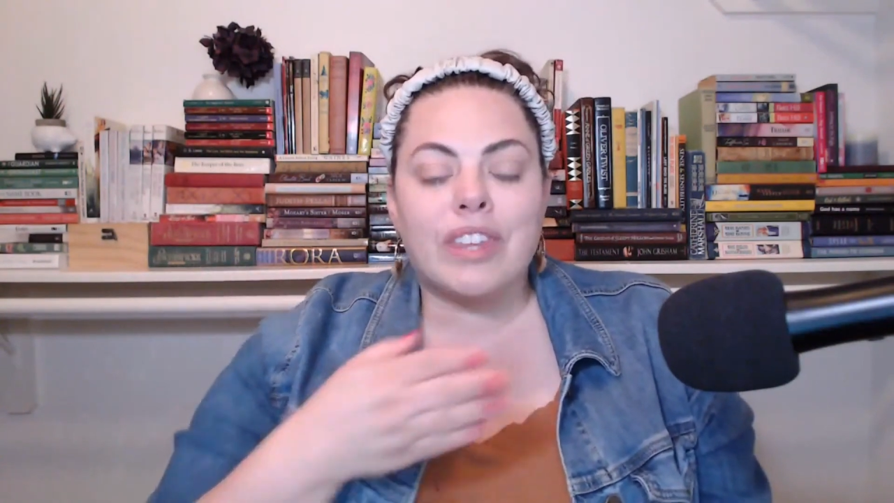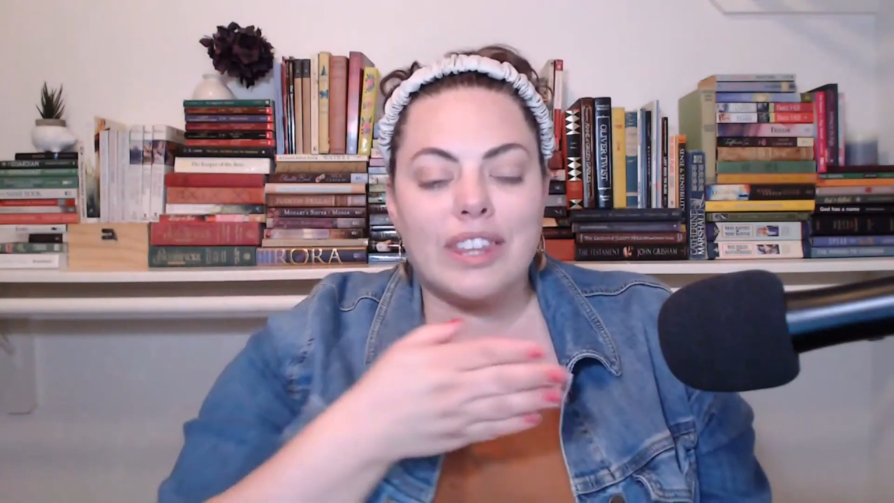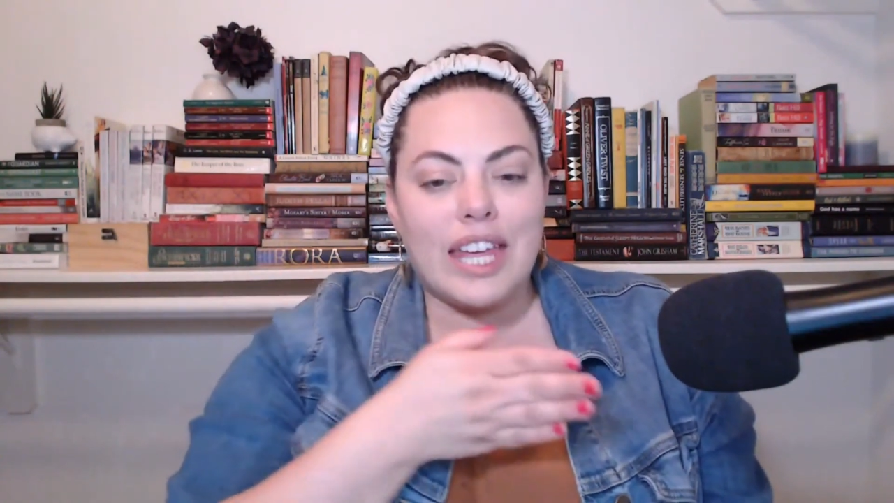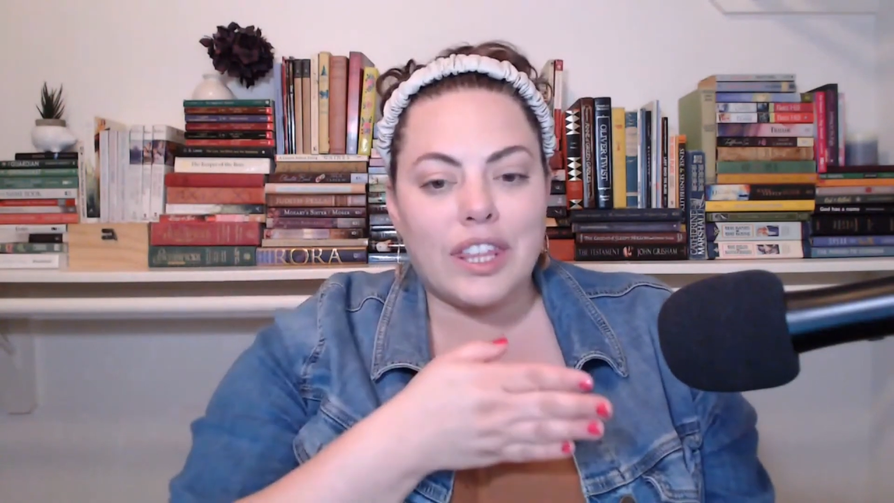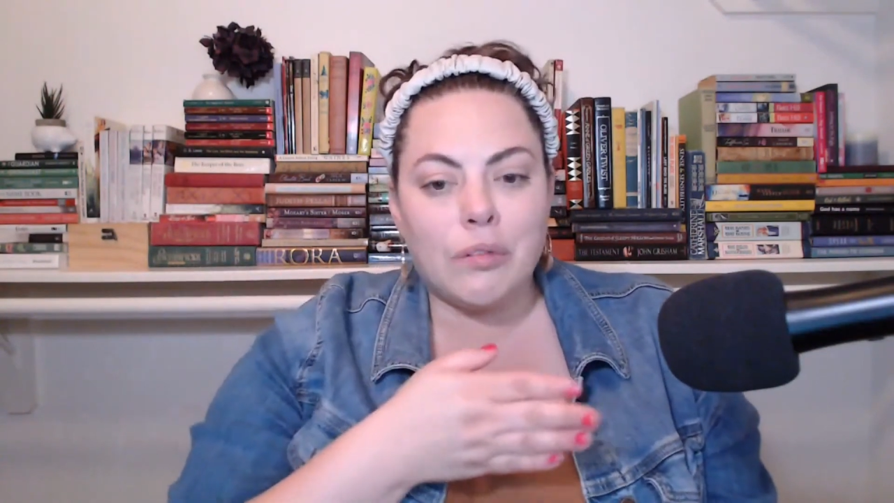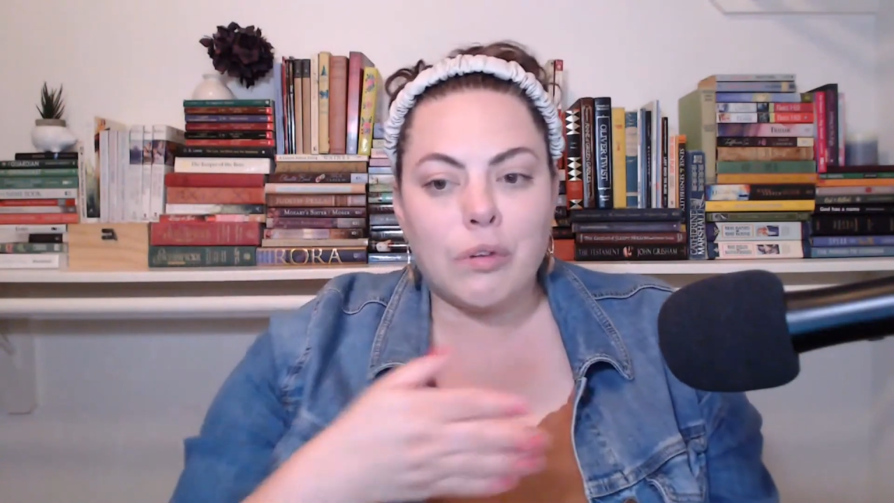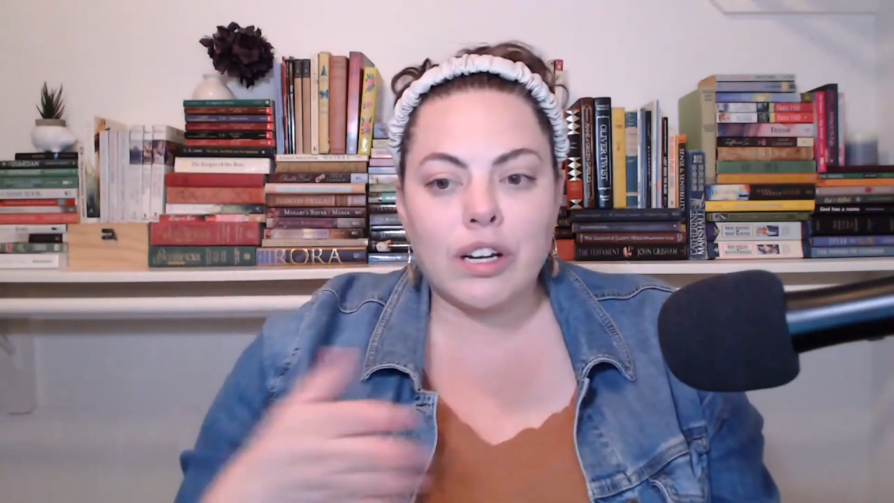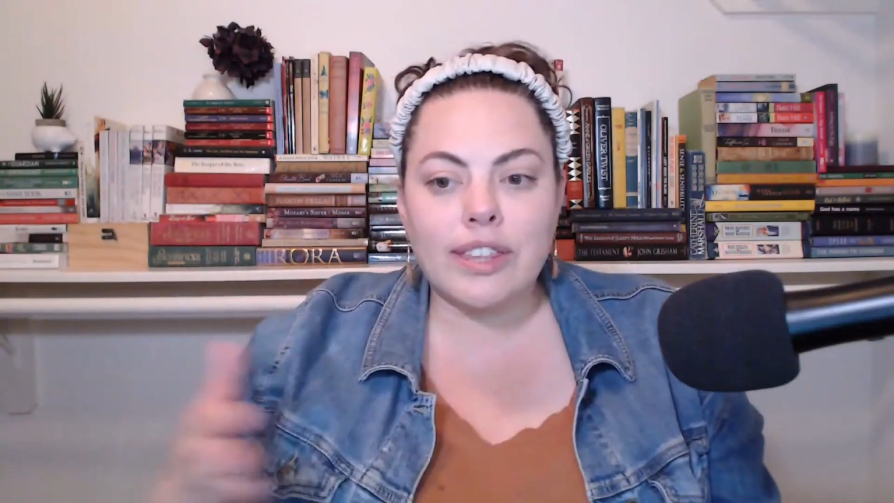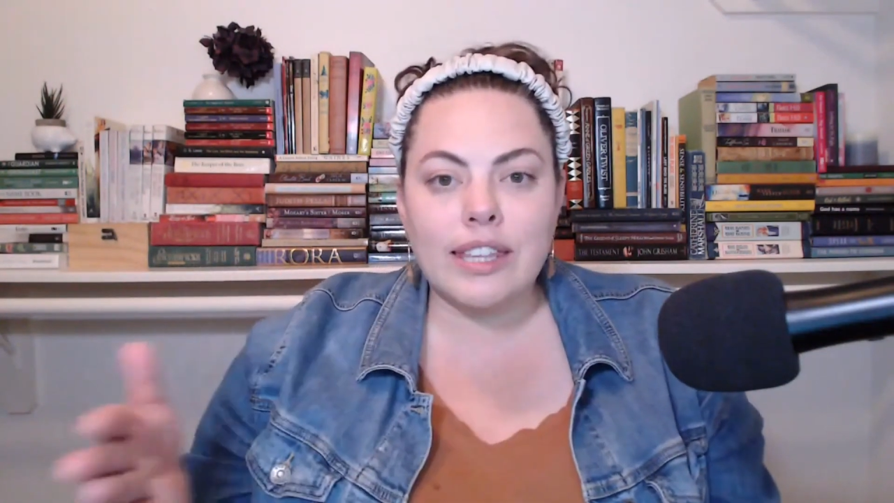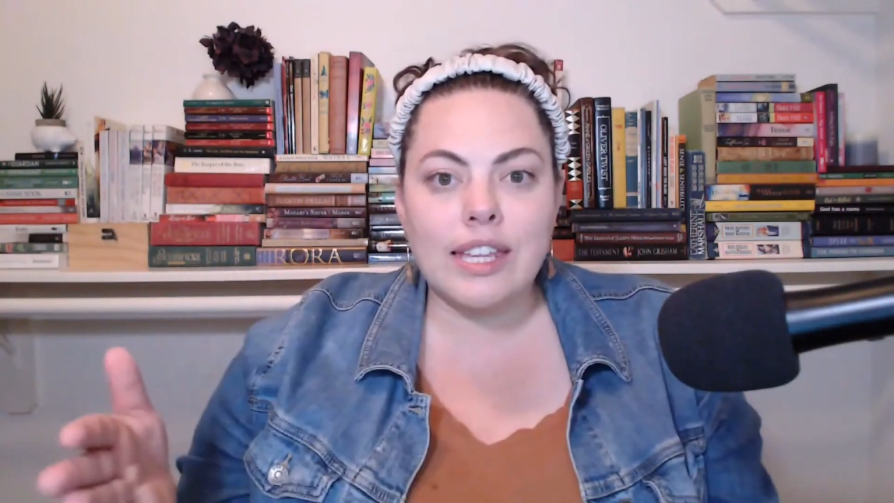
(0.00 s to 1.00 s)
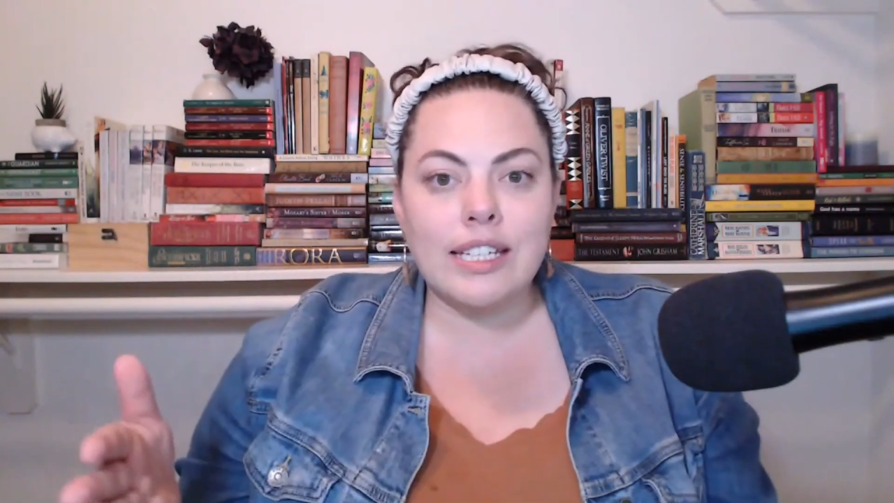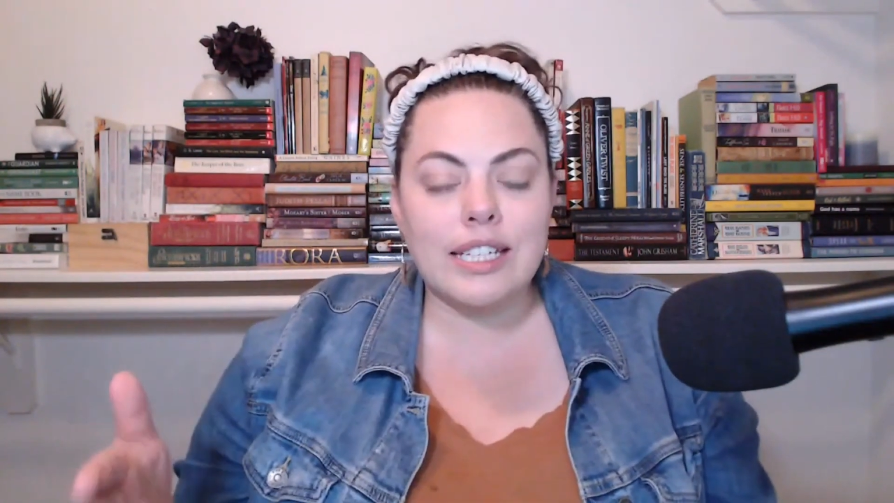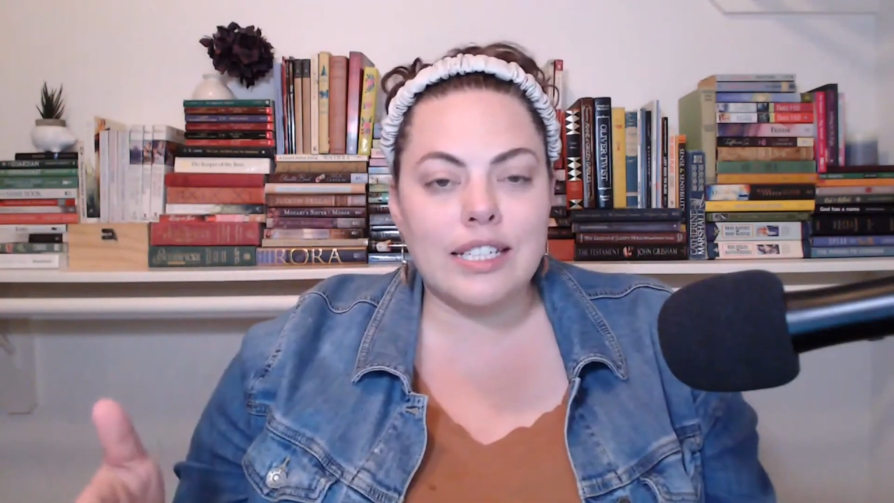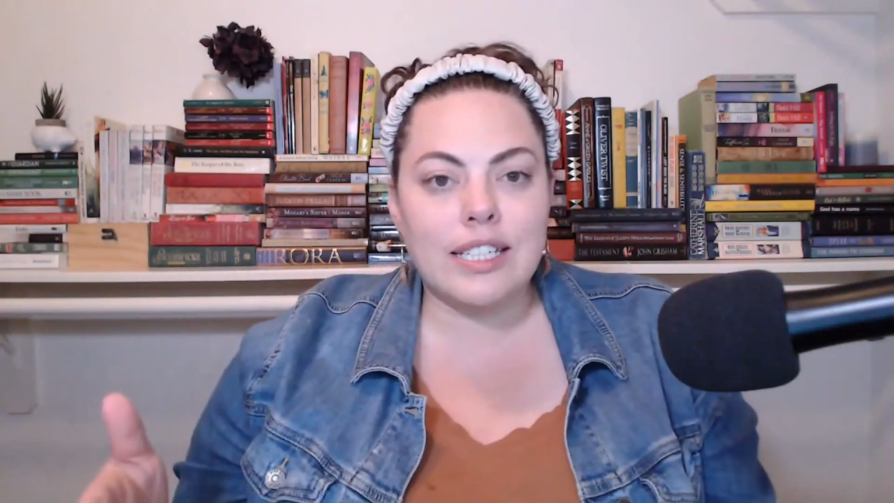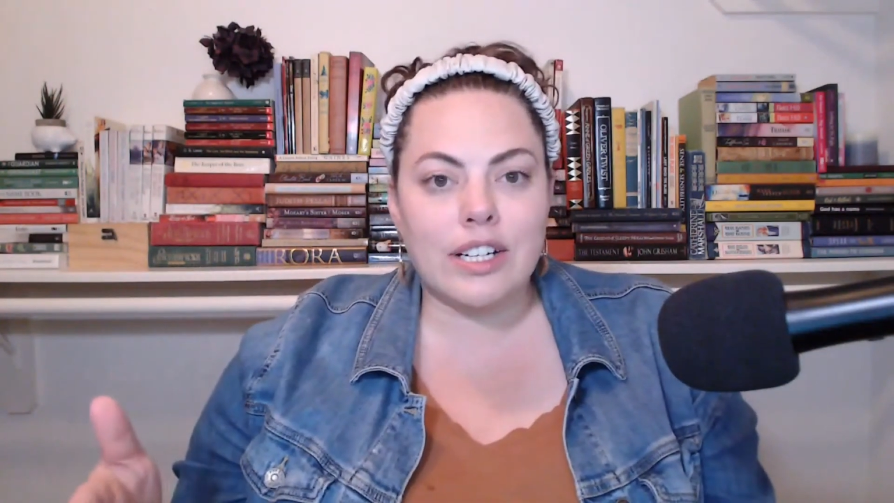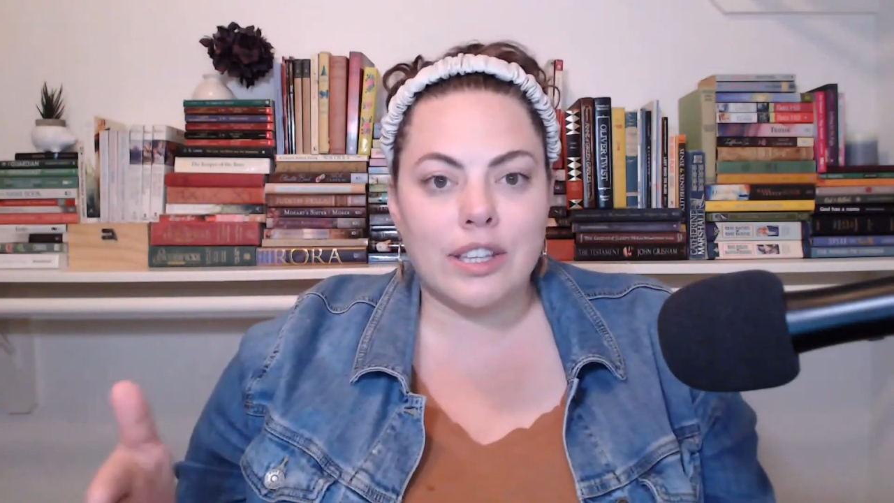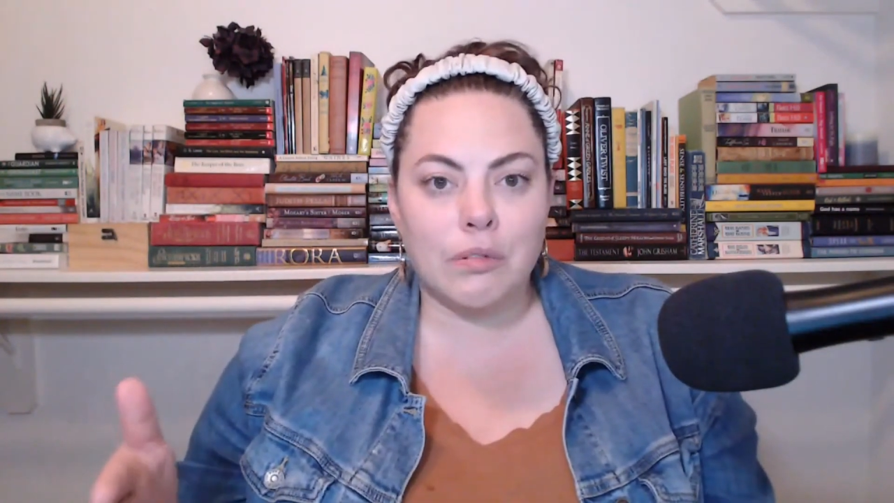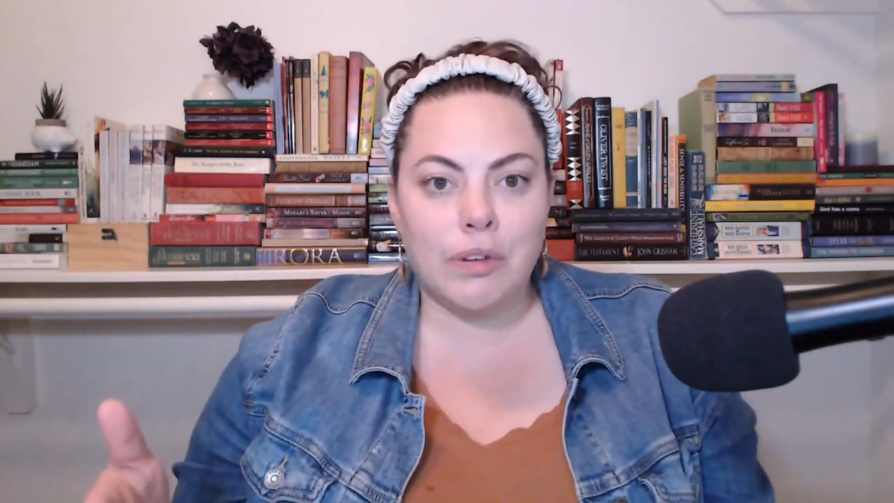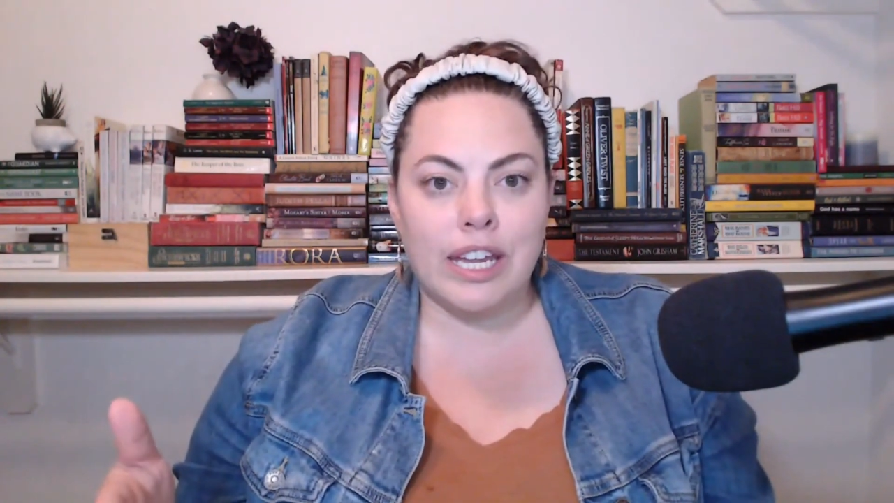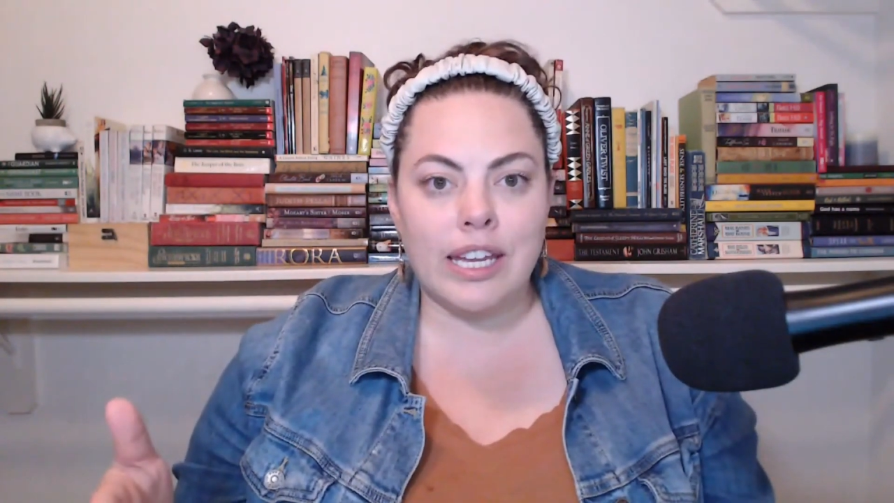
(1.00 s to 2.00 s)
that the work that they did during the
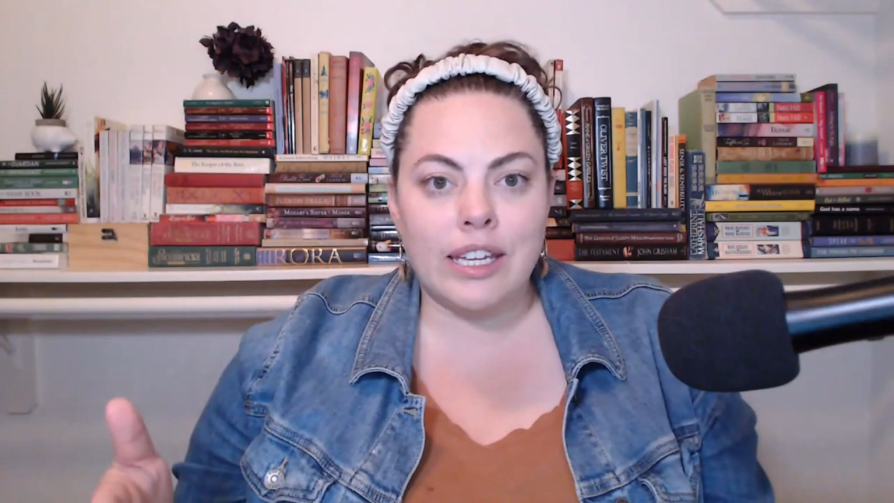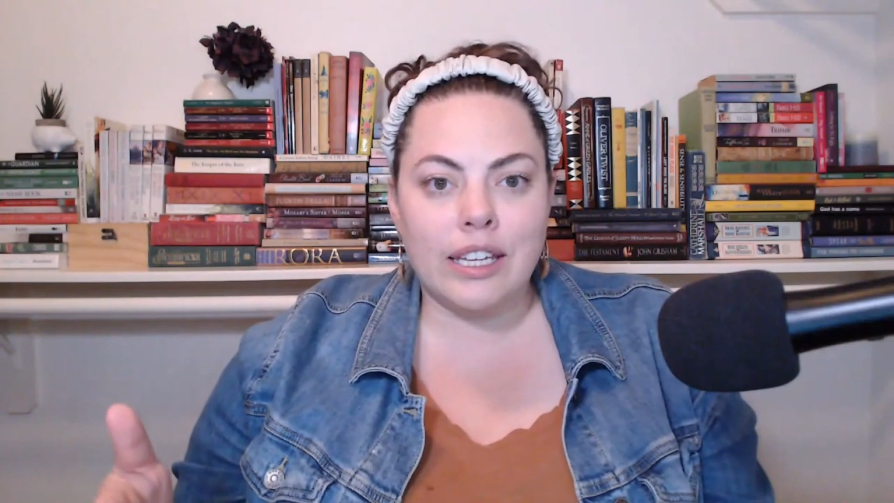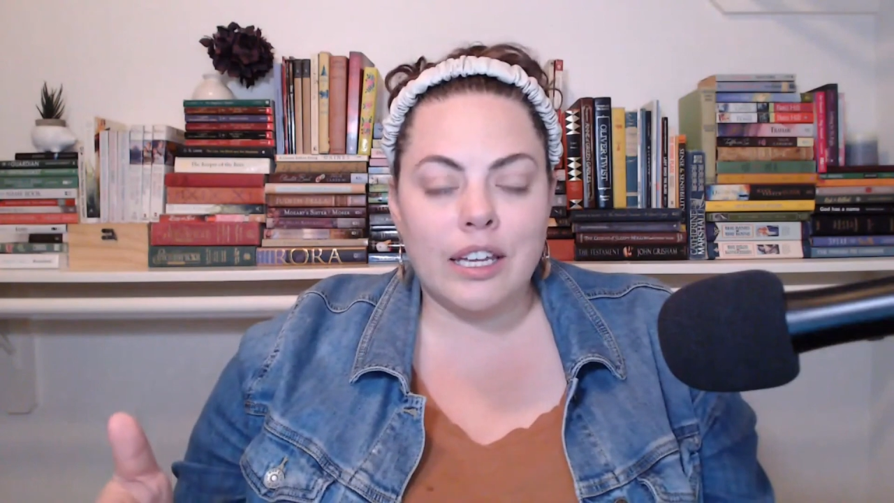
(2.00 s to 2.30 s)
week,